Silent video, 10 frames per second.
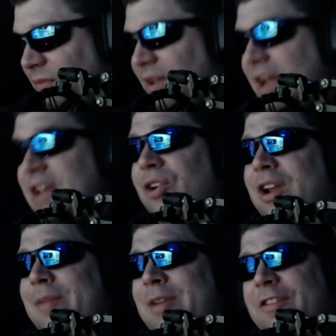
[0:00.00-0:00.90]
and you're
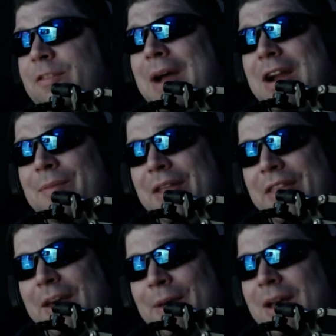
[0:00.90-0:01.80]
going to be inspired by
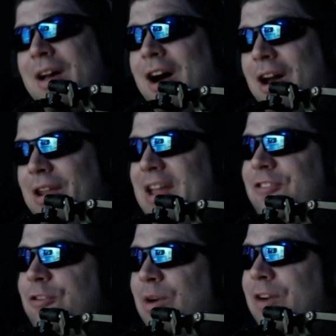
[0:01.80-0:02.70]
them.
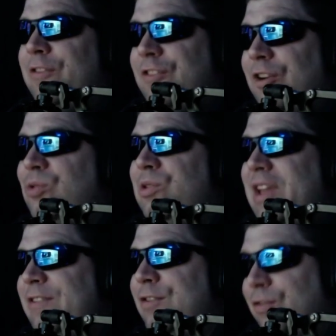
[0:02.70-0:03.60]
Unless you are so
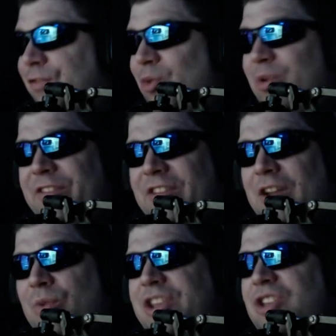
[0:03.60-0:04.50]
laser focused
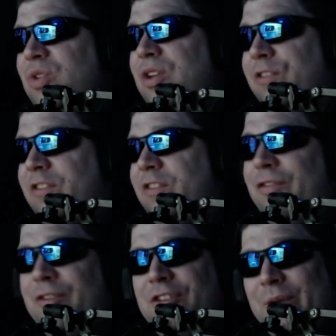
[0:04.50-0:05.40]
on what you
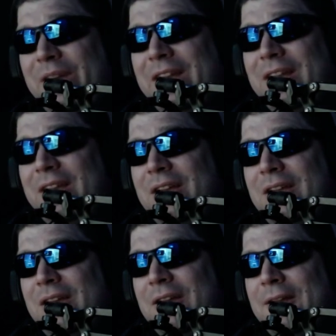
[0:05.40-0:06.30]
yourself are doing
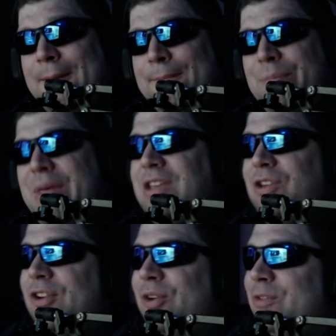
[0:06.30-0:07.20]
that
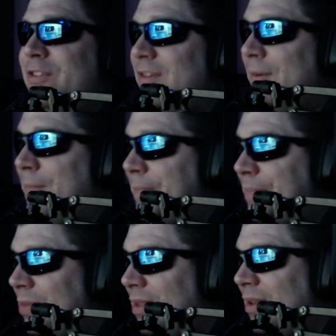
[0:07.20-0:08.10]
you don't,
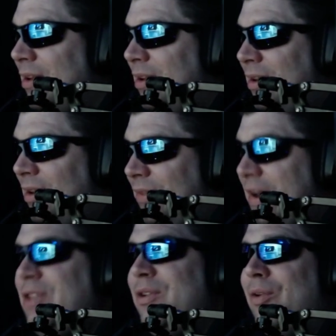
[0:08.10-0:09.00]

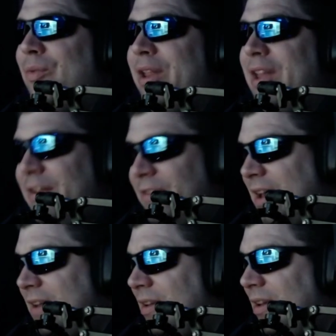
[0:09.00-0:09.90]
that you don't realize
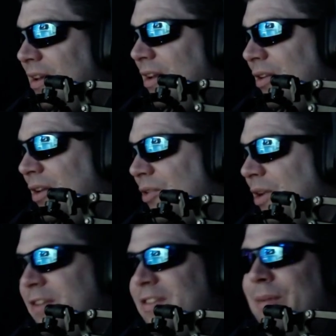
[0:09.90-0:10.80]
that. A
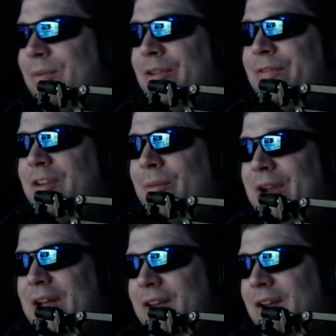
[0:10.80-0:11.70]
great example of
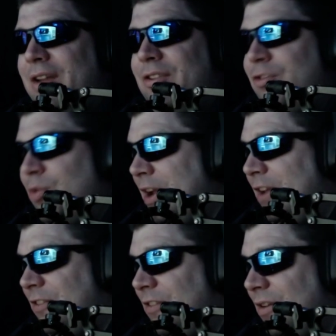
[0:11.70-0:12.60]
someone on, on
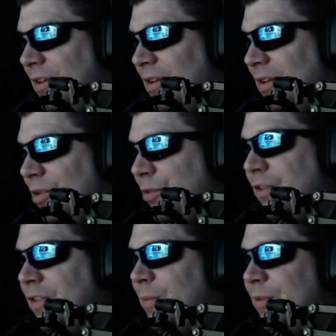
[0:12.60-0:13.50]
Twitch who's
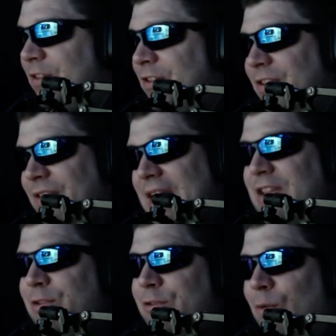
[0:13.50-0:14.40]
in this position that I
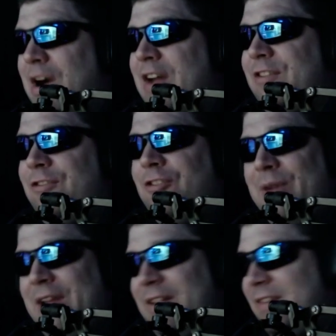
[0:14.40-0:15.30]
used to watch is
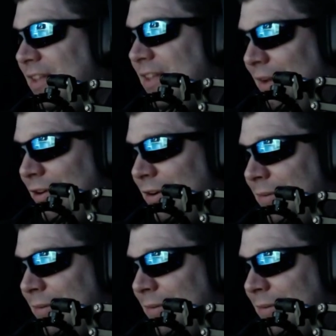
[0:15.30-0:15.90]
Joanne Tech Lover.